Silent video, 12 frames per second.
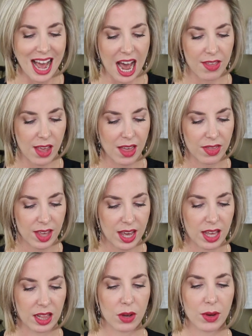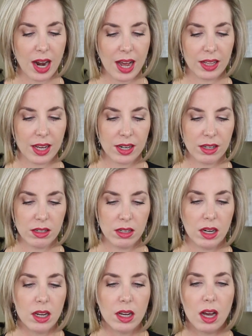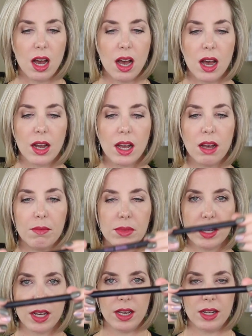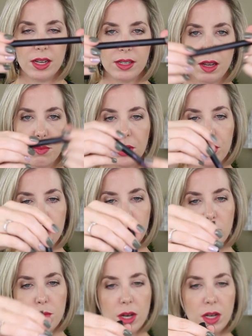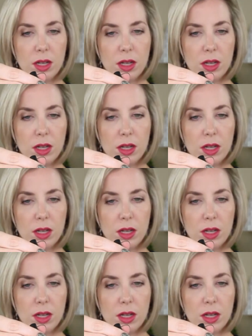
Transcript: And then the liquid eyeliner comes in a separate tube.